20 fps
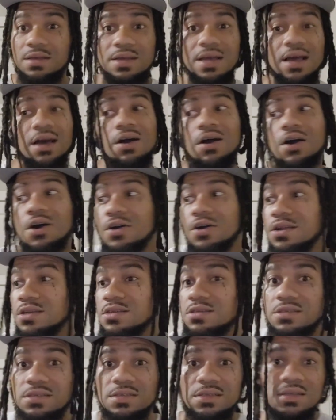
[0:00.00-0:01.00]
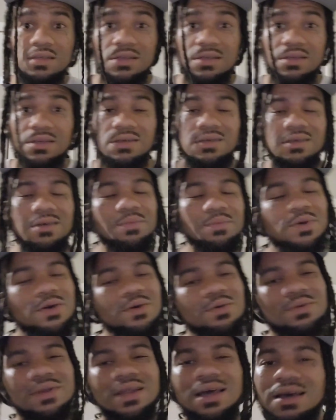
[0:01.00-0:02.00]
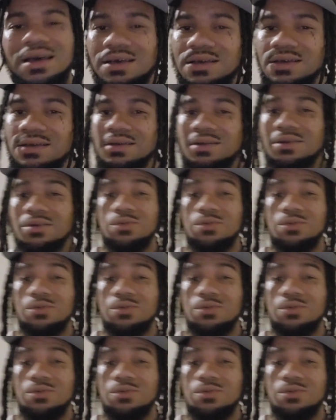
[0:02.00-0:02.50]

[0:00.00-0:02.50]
Got artists, come on now,